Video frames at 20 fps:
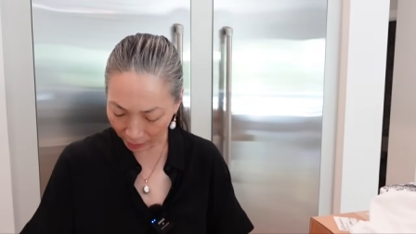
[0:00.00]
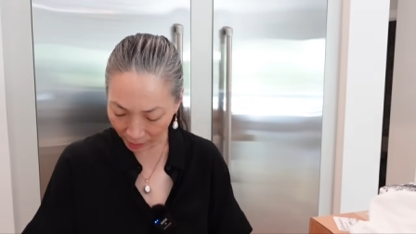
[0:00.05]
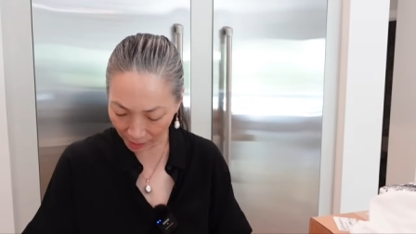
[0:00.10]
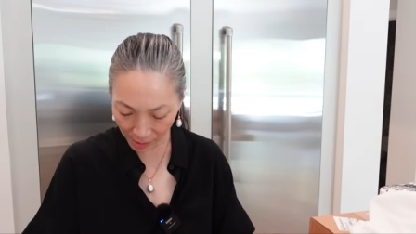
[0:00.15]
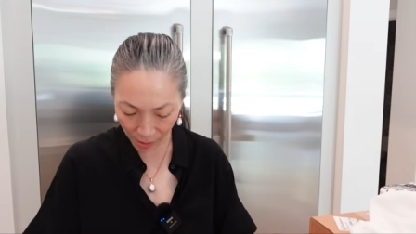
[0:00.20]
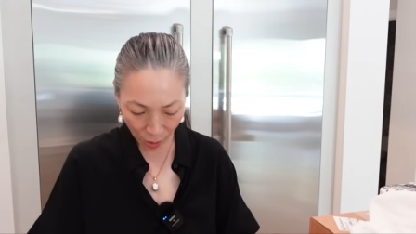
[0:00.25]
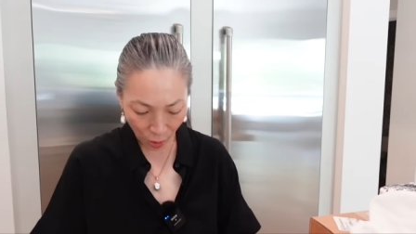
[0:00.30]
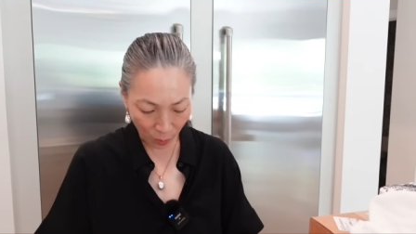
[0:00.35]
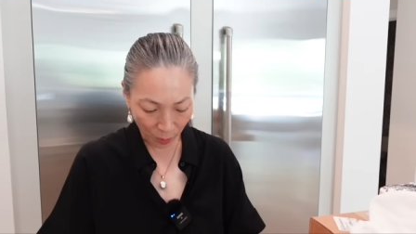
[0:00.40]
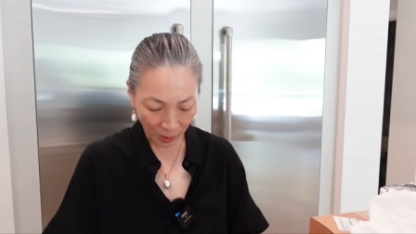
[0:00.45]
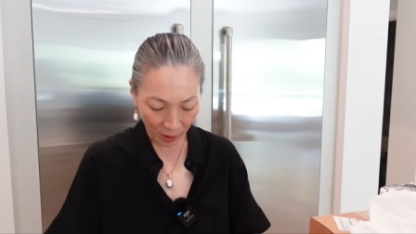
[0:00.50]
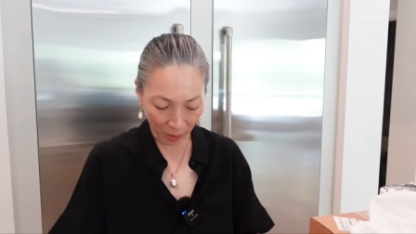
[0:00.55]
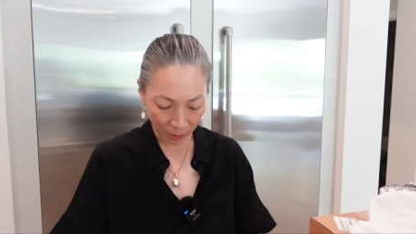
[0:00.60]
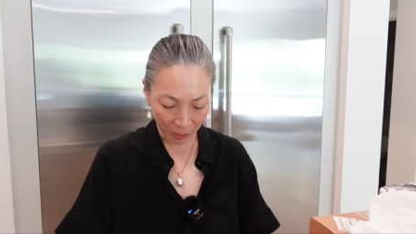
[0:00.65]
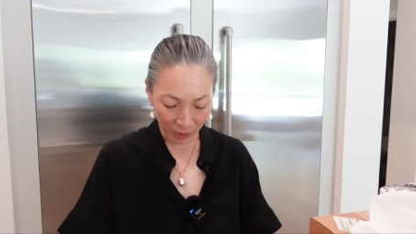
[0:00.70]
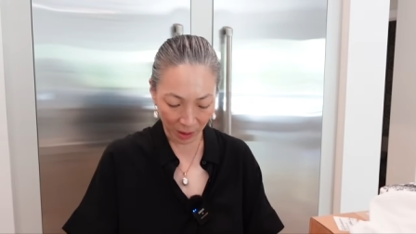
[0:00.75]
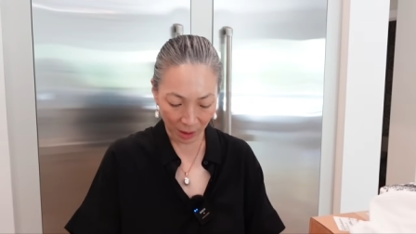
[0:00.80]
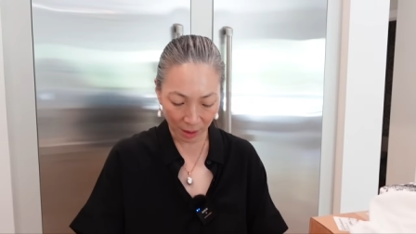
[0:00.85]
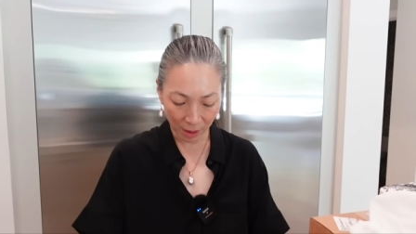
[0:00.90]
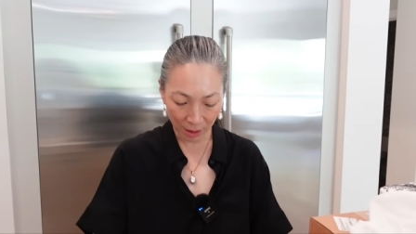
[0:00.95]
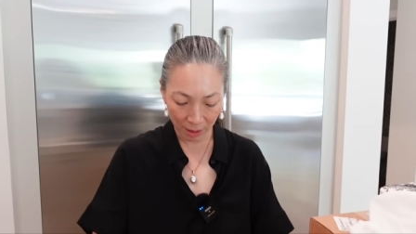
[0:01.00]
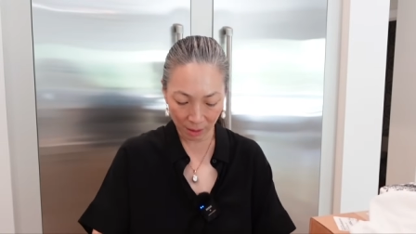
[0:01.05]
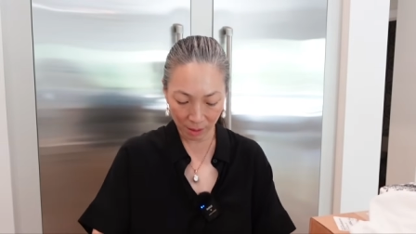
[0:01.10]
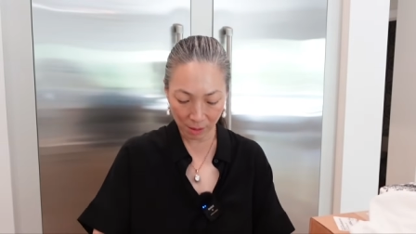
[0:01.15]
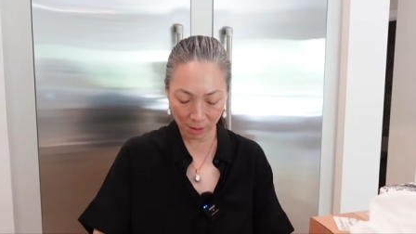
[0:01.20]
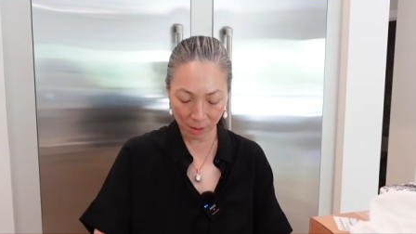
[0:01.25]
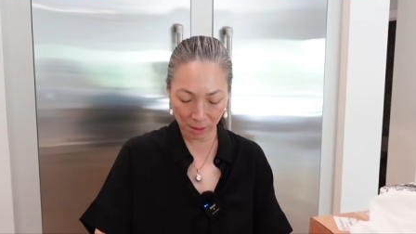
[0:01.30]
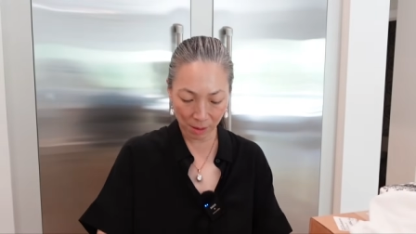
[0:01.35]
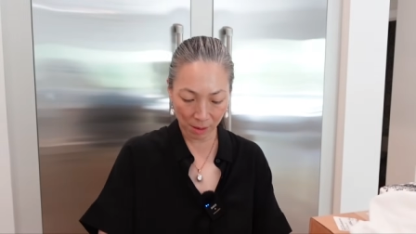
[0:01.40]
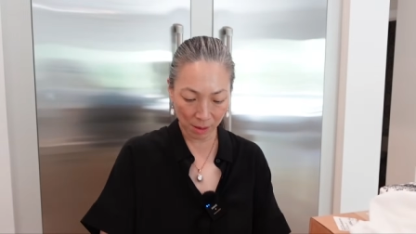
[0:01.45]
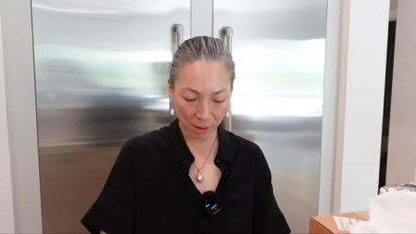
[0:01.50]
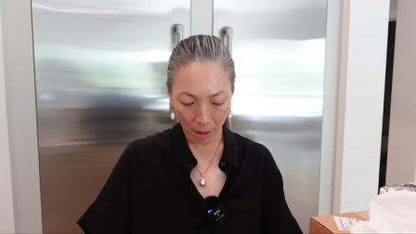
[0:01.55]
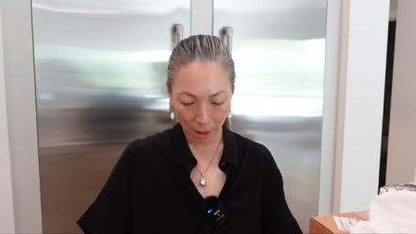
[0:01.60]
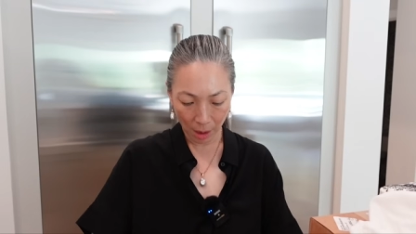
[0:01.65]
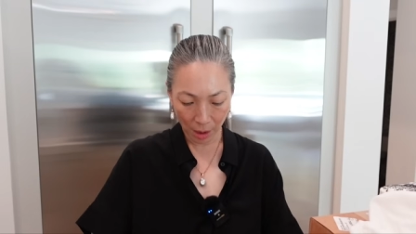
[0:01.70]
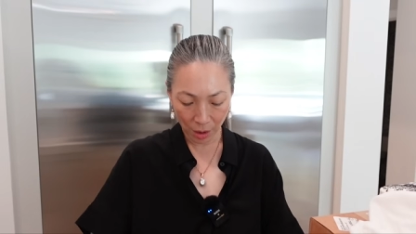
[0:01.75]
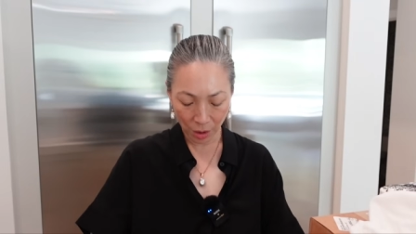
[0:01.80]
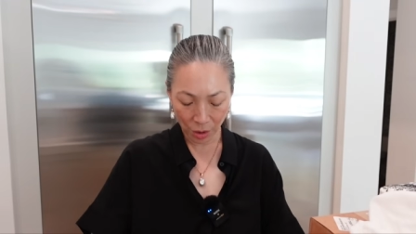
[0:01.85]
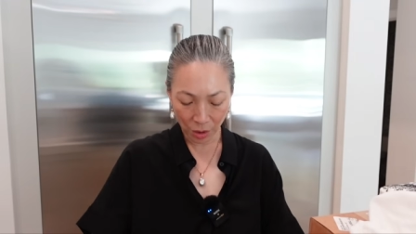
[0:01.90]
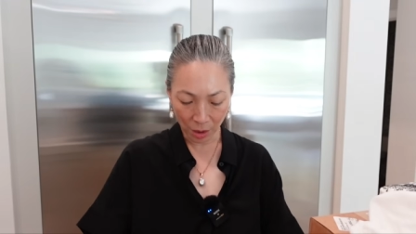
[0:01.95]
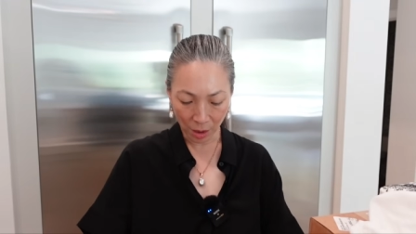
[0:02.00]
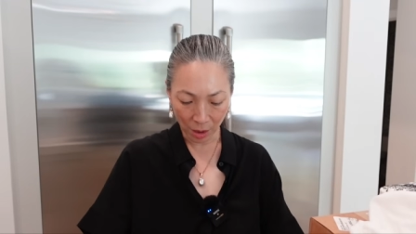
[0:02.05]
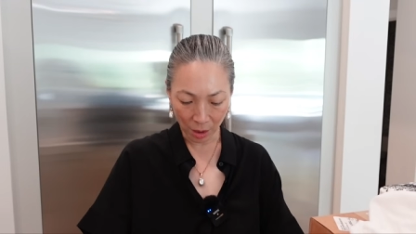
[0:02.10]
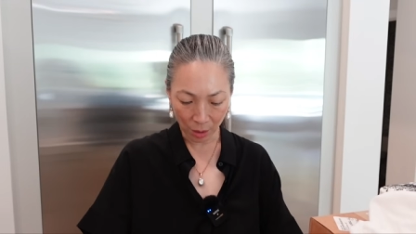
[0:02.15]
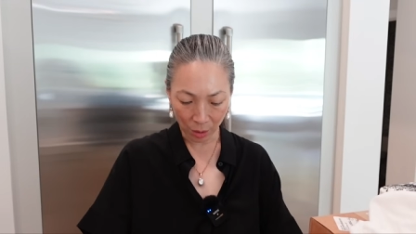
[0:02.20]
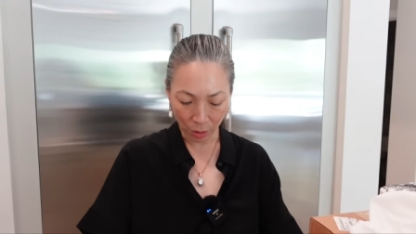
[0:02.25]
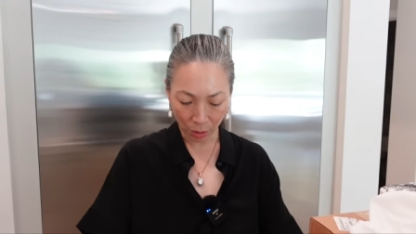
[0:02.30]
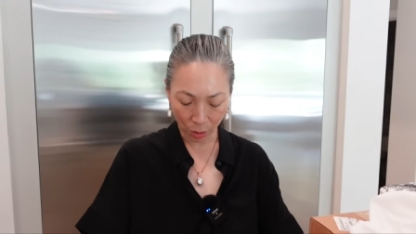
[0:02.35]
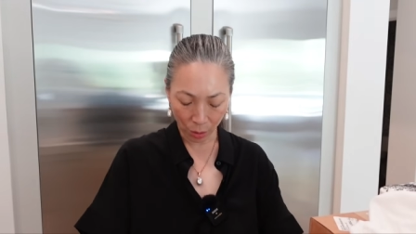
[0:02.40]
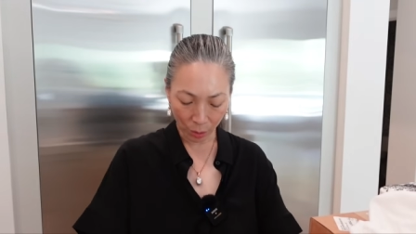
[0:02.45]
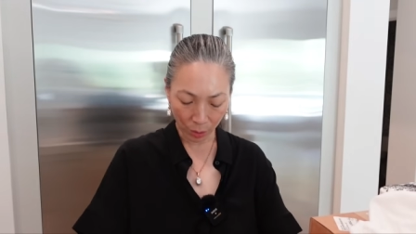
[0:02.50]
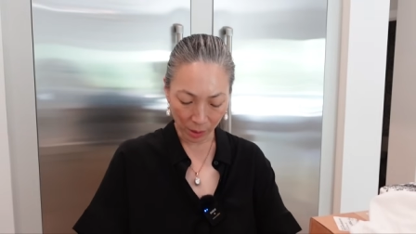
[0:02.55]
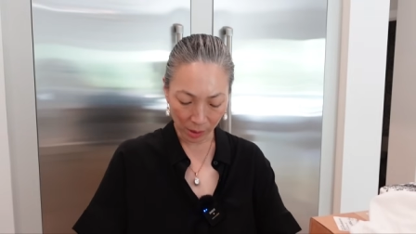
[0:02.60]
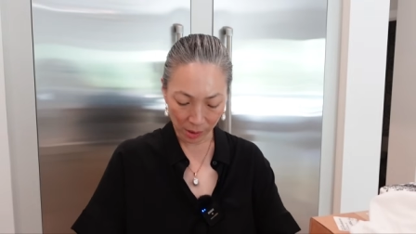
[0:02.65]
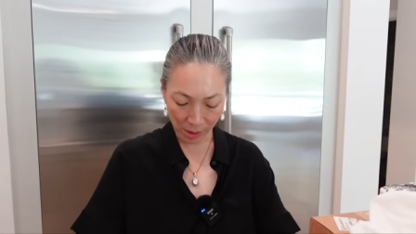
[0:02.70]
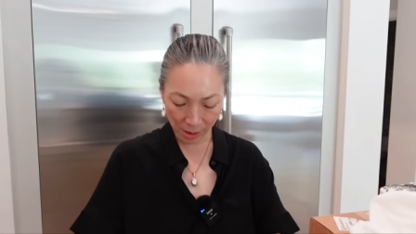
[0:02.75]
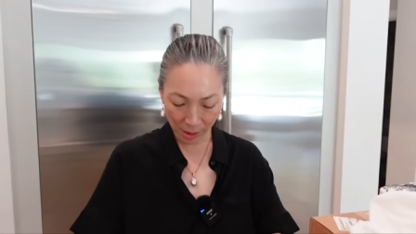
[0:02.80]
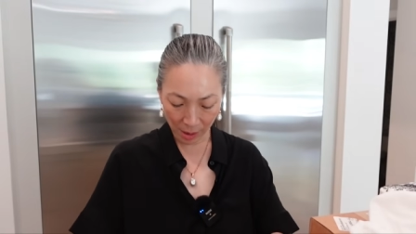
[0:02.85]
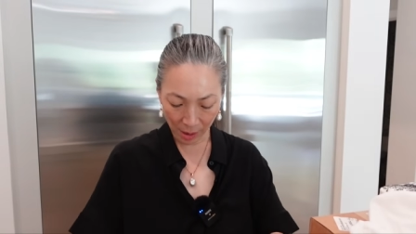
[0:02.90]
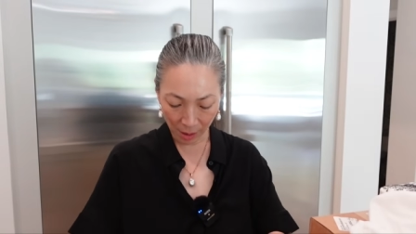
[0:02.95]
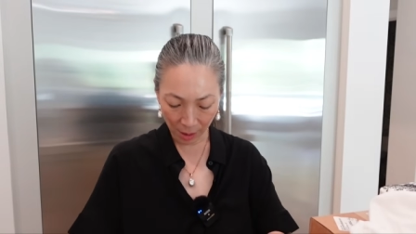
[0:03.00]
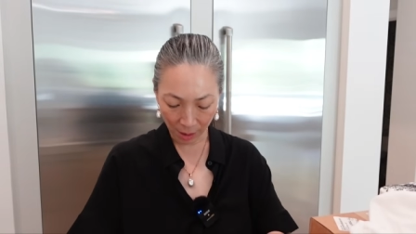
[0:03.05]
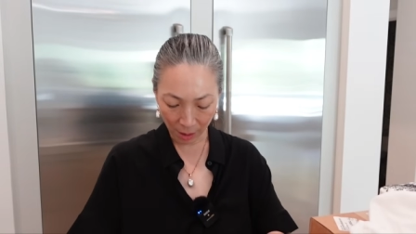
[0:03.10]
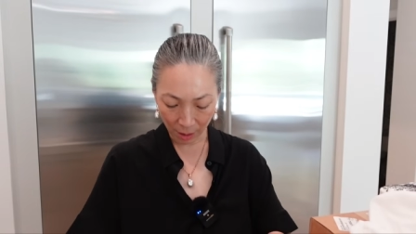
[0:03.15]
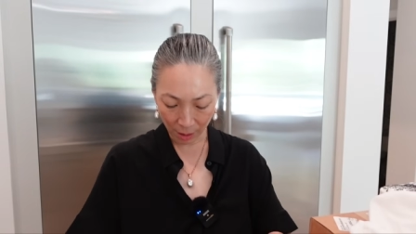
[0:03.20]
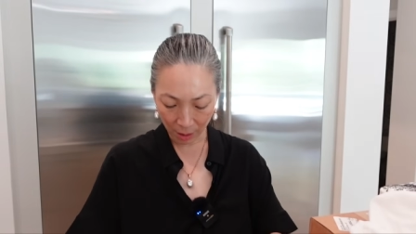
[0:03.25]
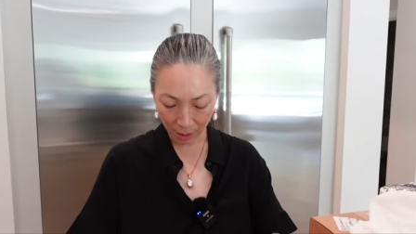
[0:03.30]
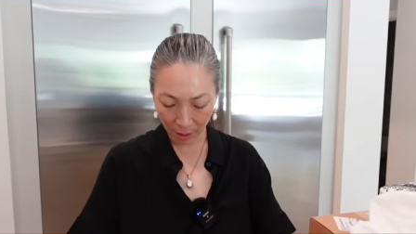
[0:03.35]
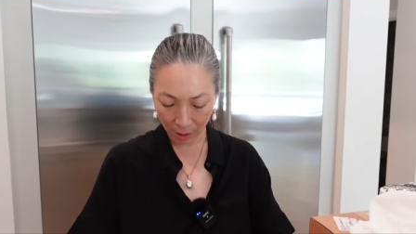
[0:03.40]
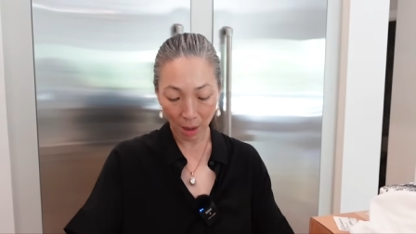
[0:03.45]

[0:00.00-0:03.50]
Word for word: let's open up these eyeshadow quints here.